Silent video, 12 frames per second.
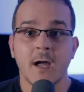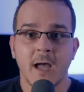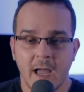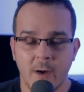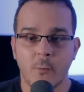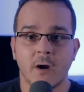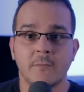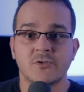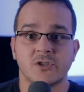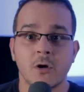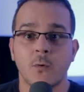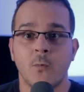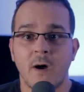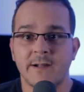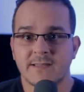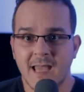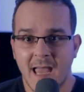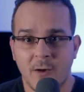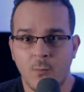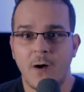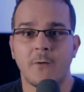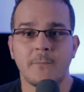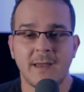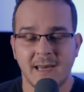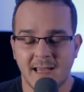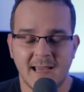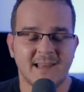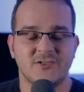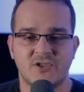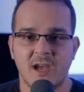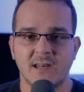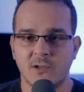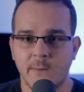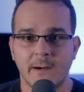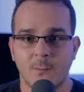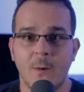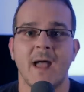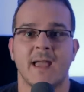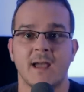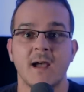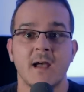and what I'm sure was a well-meaning and genuine way.